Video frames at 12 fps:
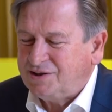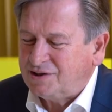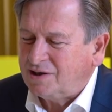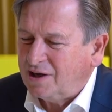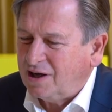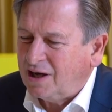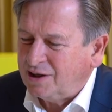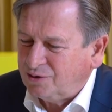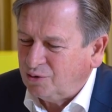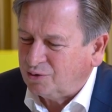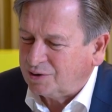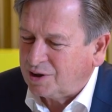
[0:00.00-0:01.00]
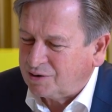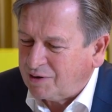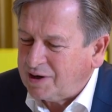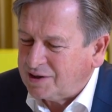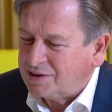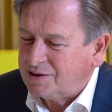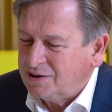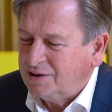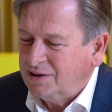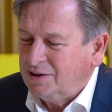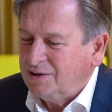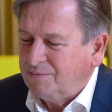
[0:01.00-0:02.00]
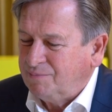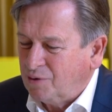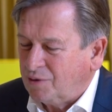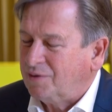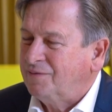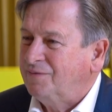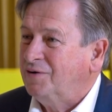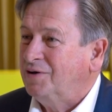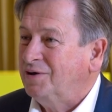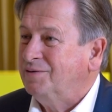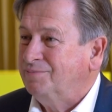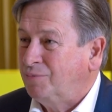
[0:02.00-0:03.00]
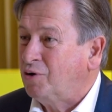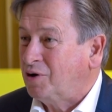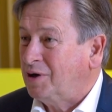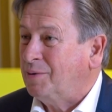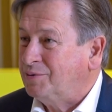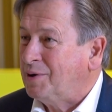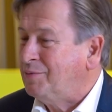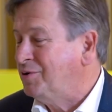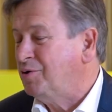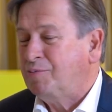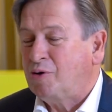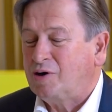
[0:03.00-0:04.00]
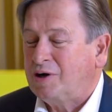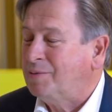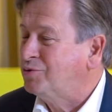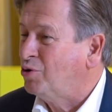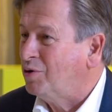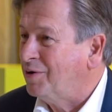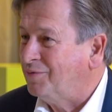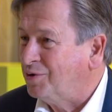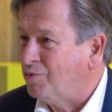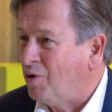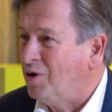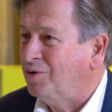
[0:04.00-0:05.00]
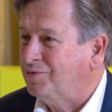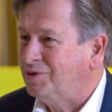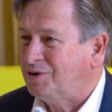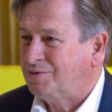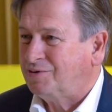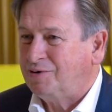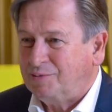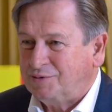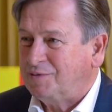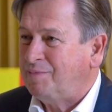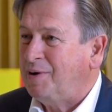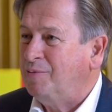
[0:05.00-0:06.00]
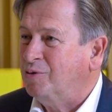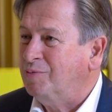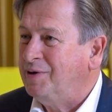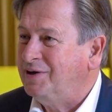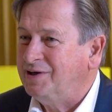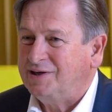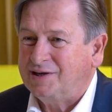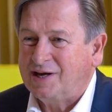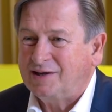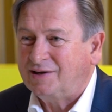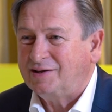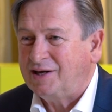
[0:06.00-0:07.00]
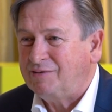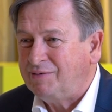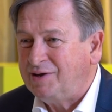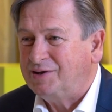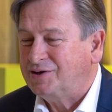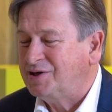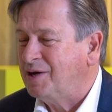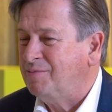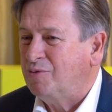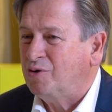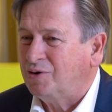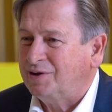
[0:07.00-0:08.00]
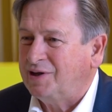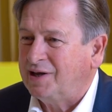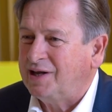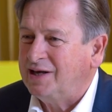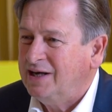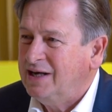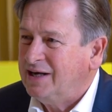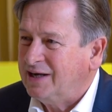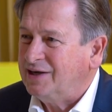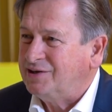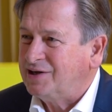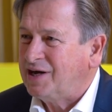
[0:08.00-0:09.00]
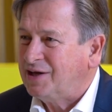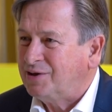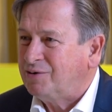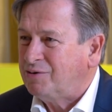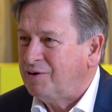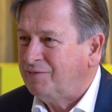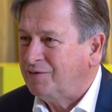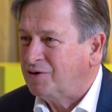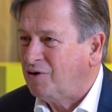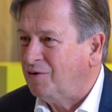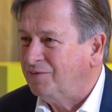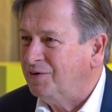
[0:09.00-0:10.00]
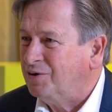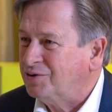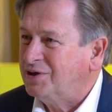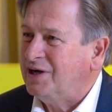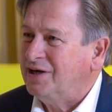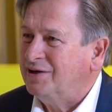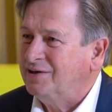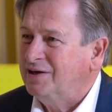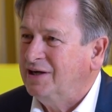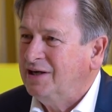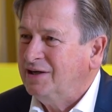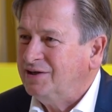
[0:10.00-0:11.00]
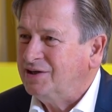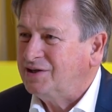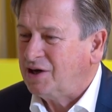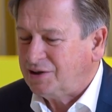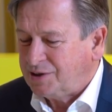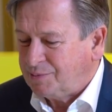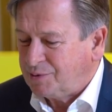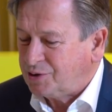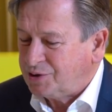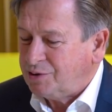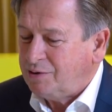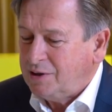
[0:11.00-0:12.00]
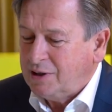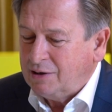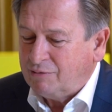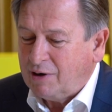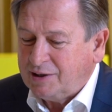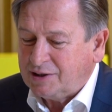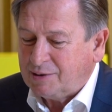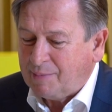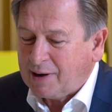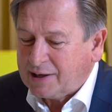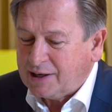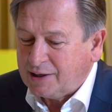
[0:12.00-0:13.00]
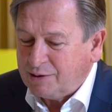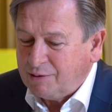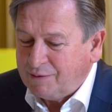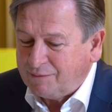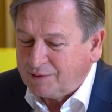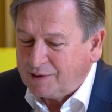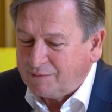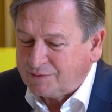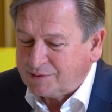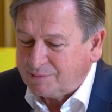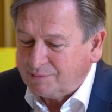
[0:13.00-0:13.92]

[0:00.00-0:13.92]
is, I thought, a great book for book clubs. I mean, there are book clubs all over the world, just groups of people meeting together. They read the same book and then they get together over a coffee or tea and discuss it, because you, right at the back here, you even give